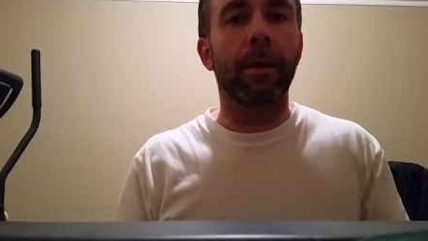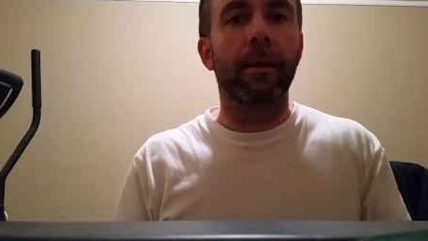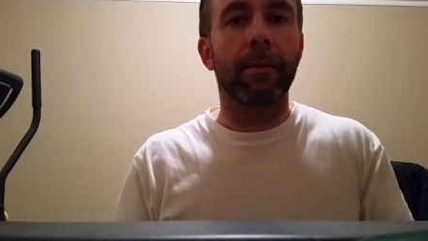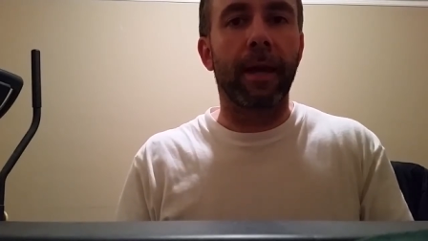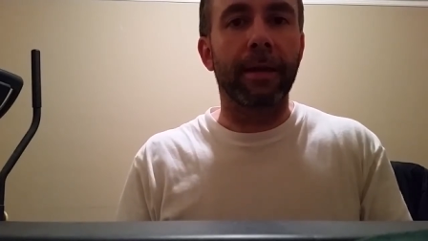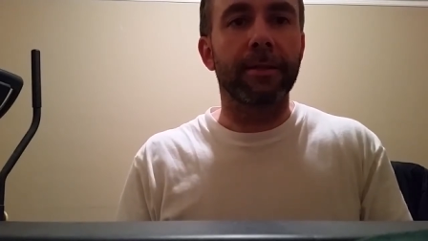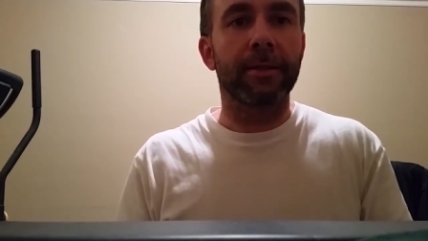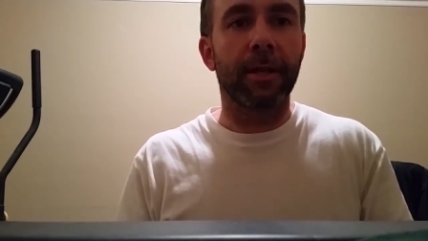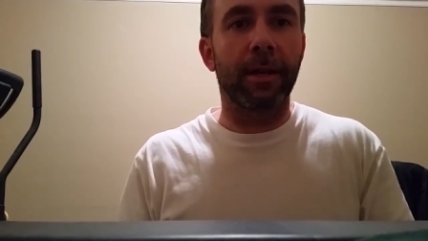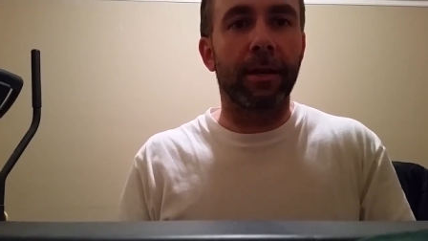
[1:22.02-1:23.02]
that
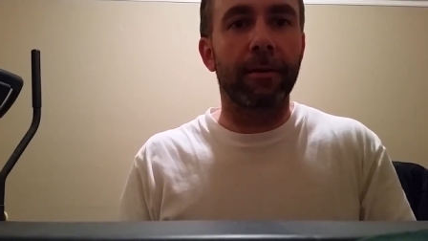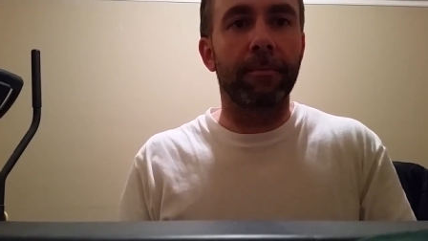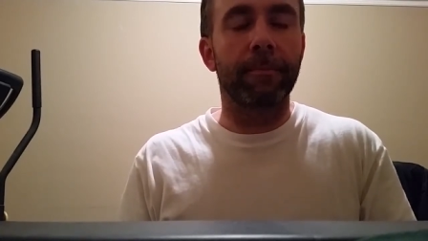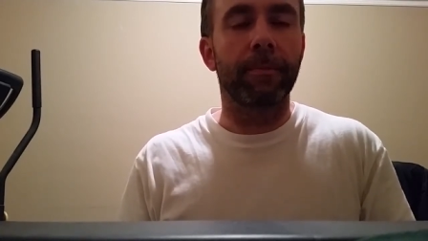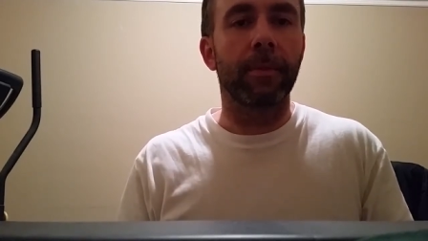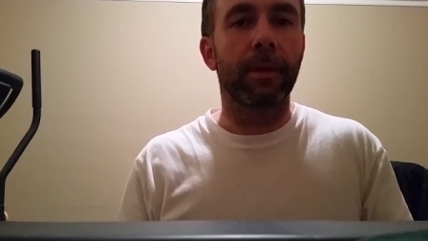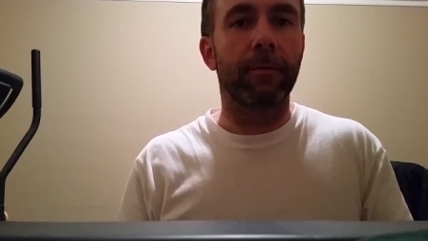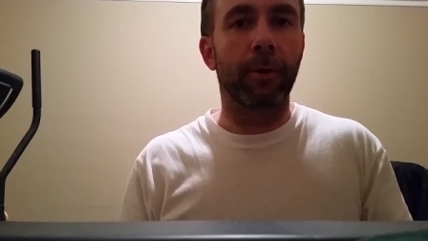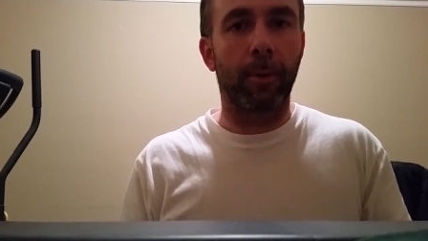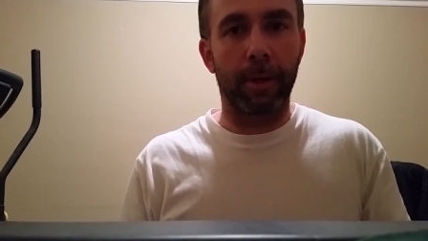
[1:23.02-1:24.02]
said, if
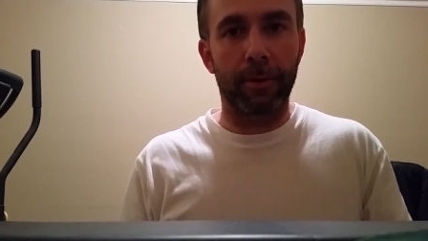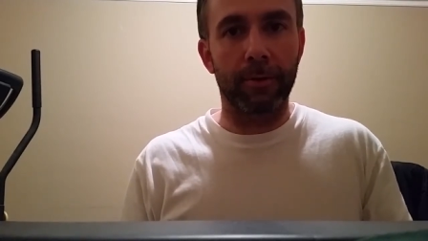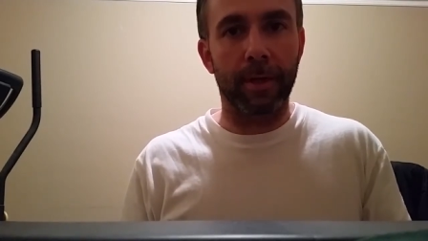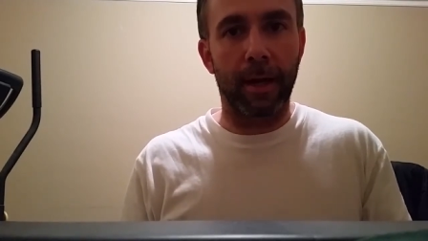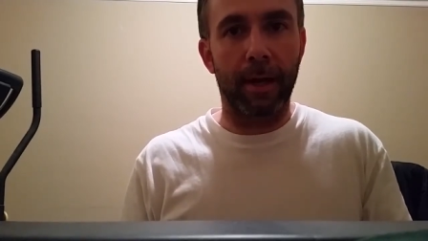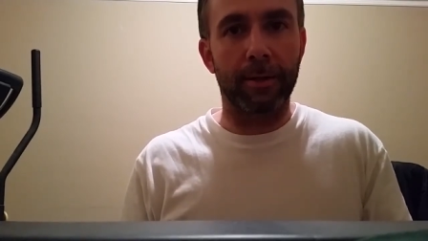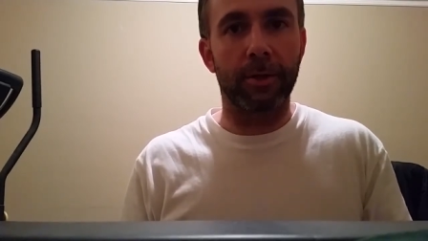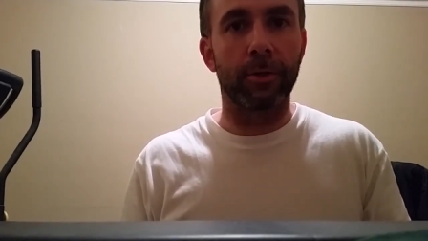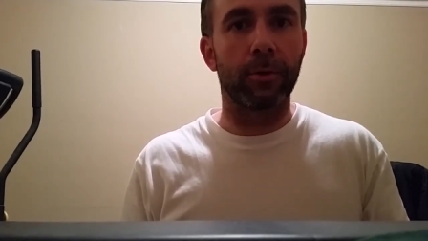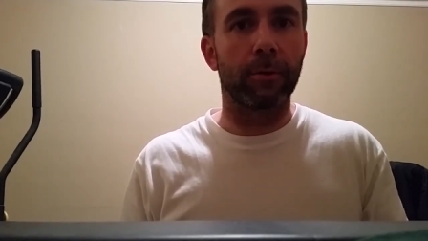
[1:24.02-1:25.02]
you're one of those guys
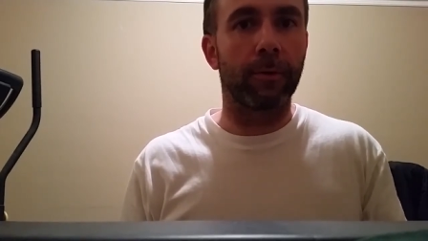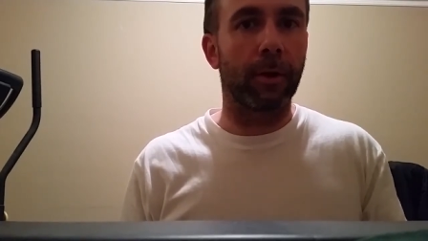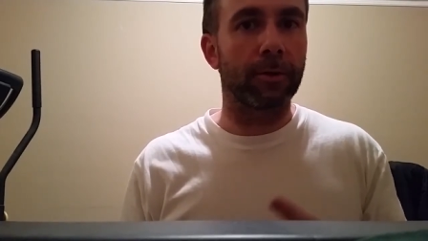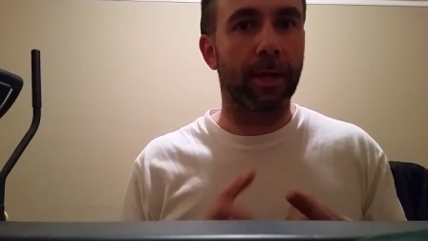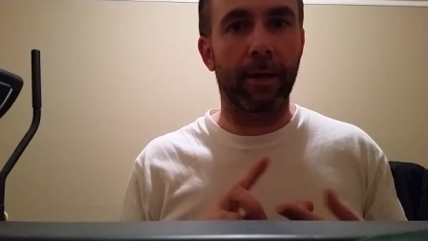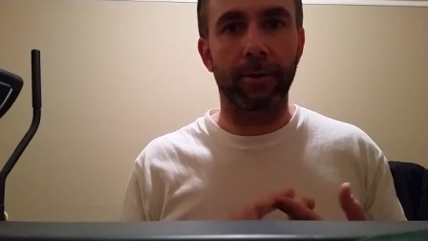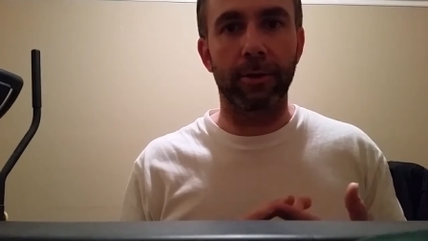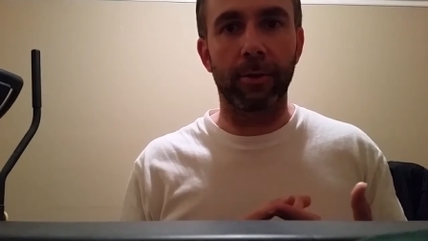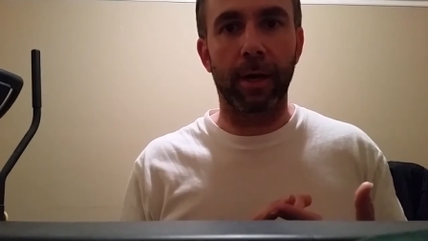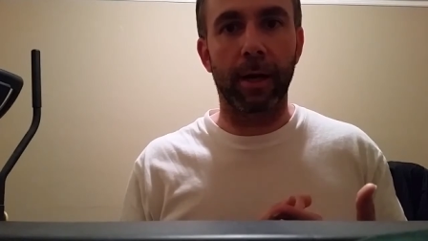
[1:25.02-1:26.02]
who follows the how
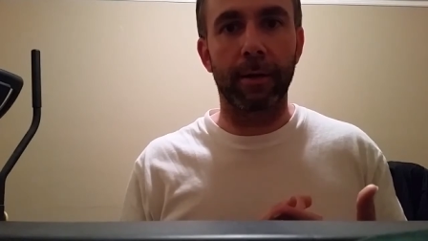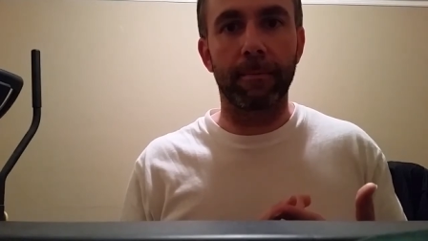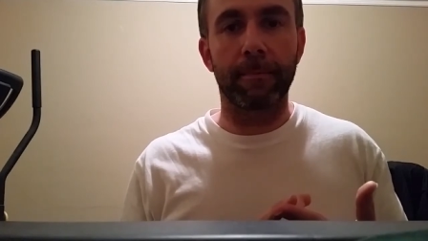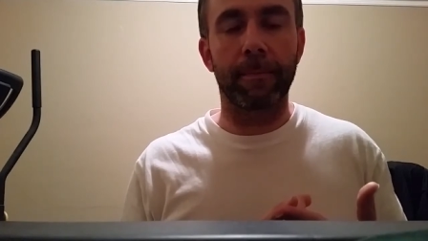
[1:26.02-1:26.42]
to guide,